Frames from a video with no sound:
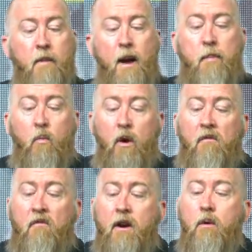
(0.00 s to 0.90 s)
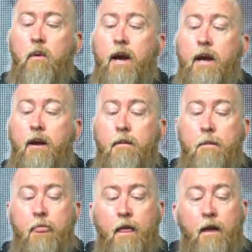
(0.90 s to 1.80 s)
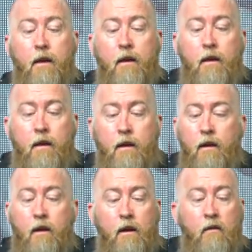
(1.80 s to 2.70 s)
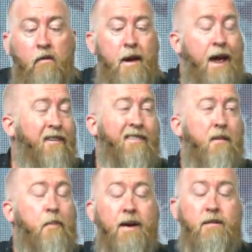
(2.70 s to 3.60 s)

You might be one friend away from having the